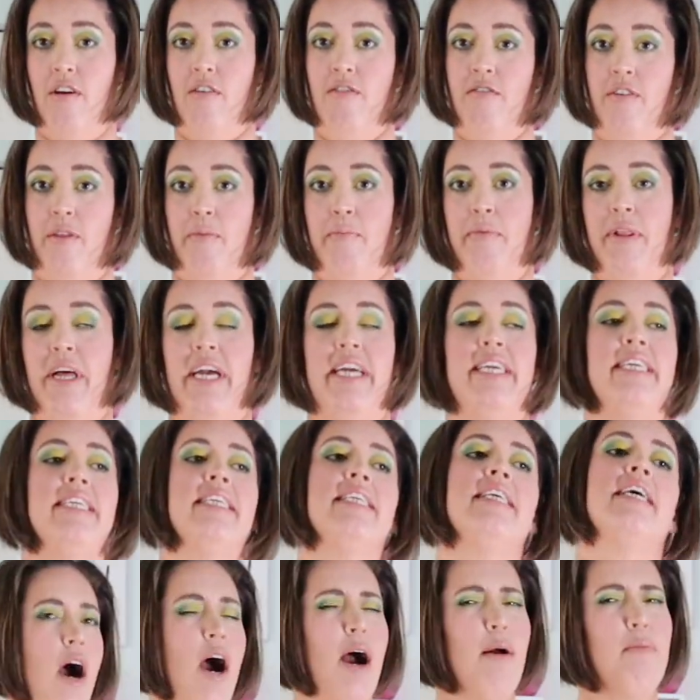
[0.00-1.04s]
over the
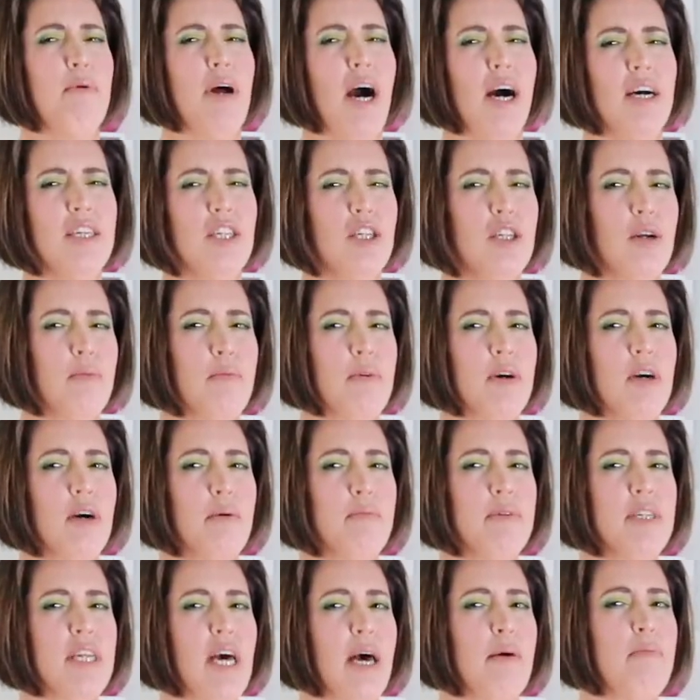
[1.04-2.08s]
place. I'm not super
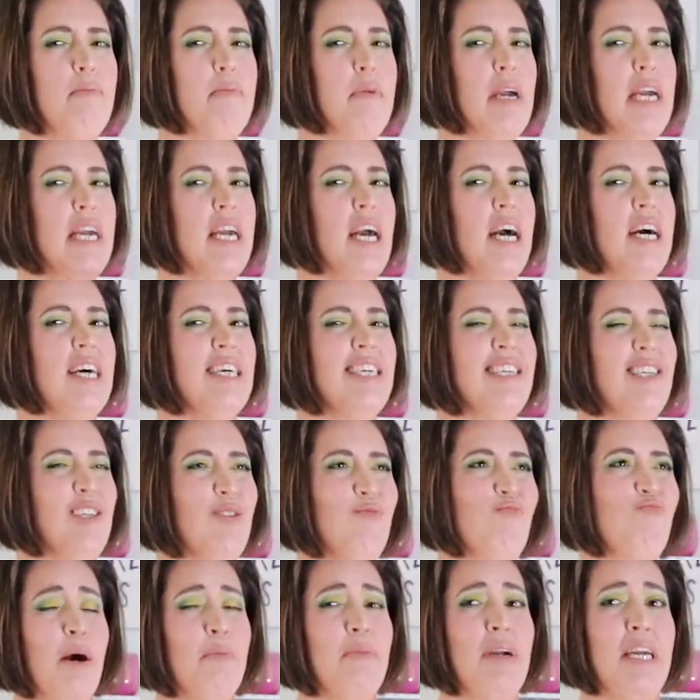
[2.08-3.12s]
upset
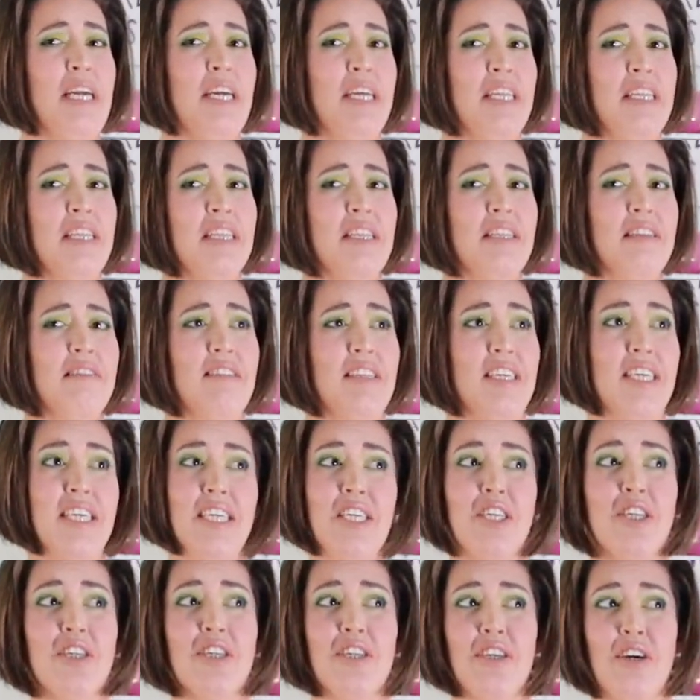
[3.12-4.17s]
because, I mean,
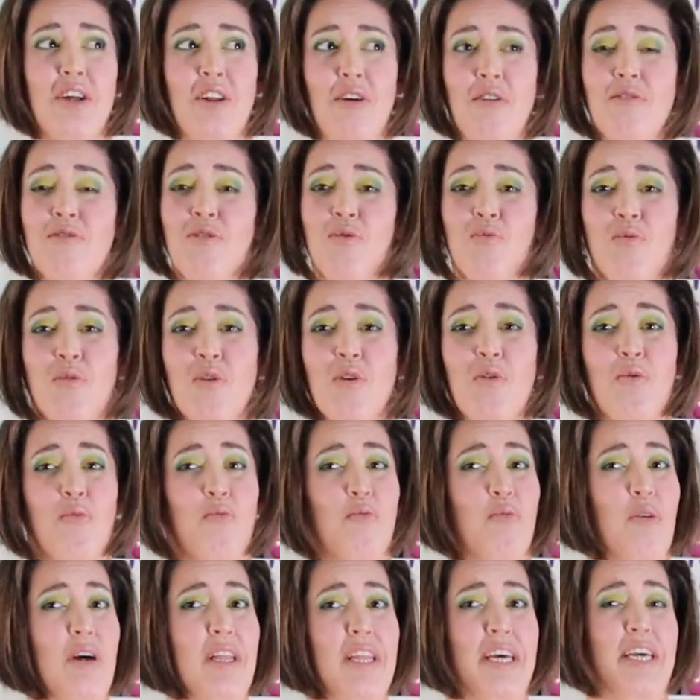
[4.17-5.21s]
these clothes were a
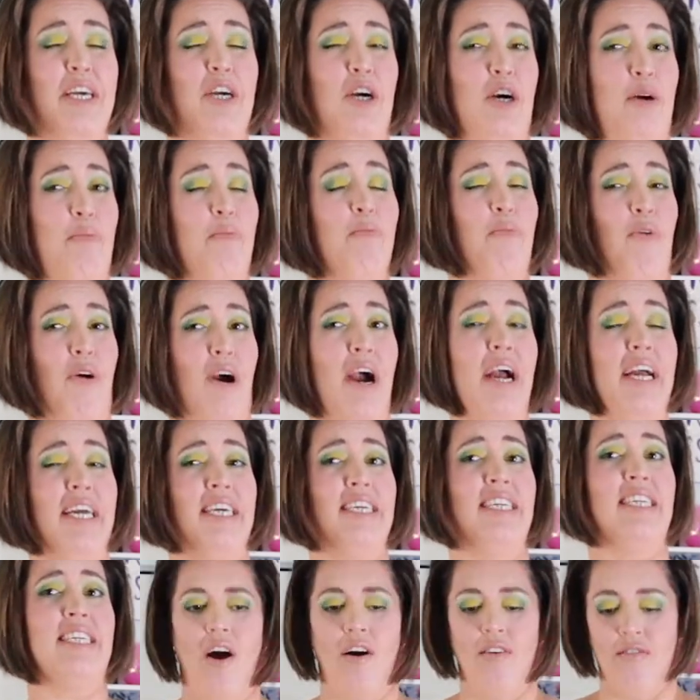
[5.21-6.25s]
really good
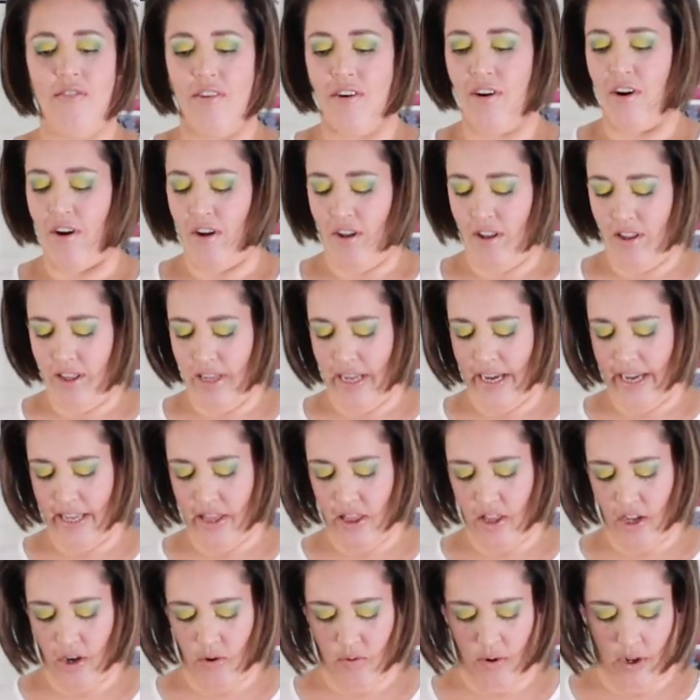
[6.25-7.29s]
price. Overall,
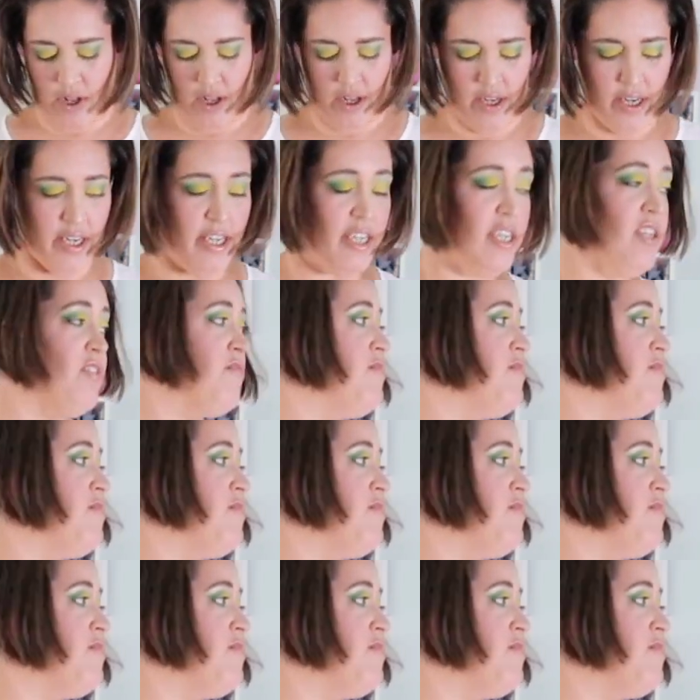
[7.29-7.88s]
like, the quality is